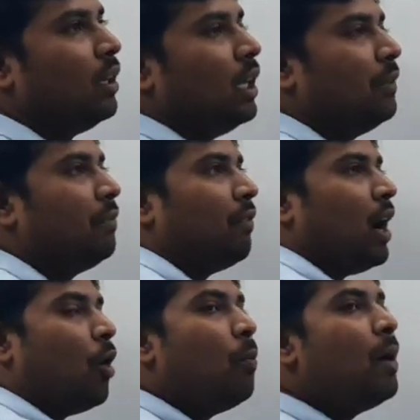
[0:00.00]
If
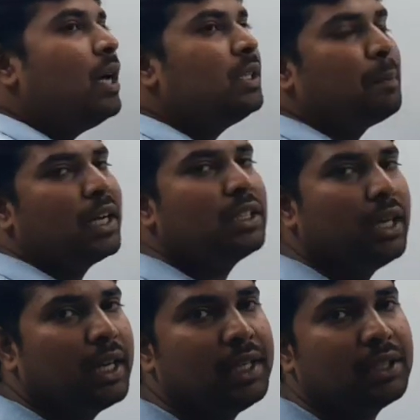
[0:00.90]
how much
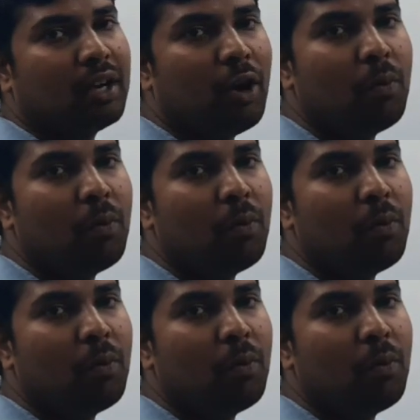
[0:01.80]
percentage